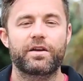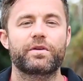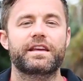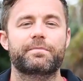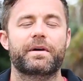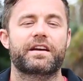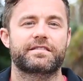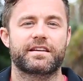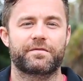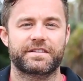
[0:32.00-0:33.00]
how do we get
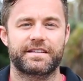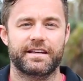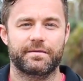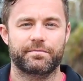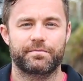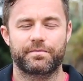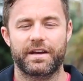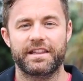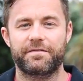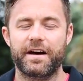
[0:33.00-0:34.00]
better self-esteem?
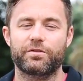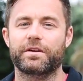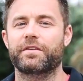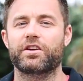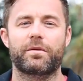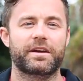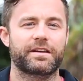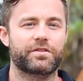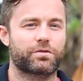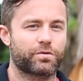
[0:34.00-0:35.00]
In the following video, I'm going
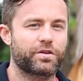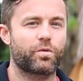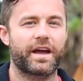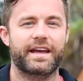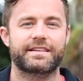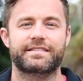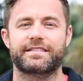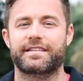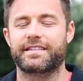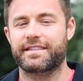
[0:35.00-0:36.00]
to give you 3
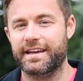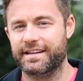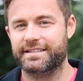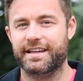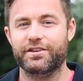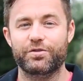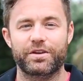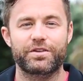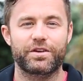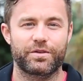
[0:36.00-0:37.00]
things that you
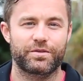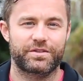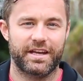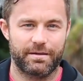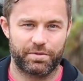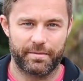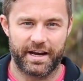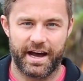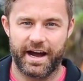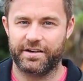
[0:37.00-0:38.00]
can do to
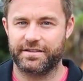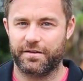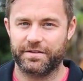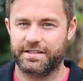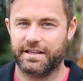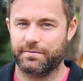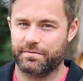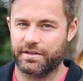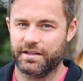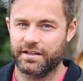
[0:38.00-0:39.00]
implement higher self-esteem.
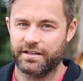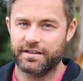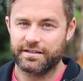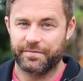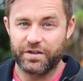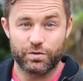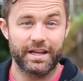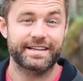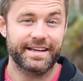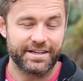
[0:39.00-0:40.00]
Some
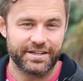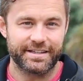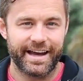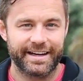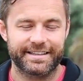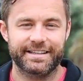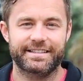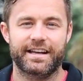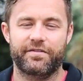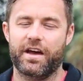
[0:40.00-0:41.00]
visualization tactics
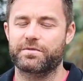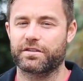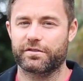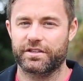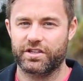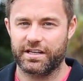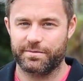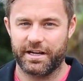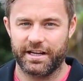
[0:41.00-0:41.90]
that have absolutely changed my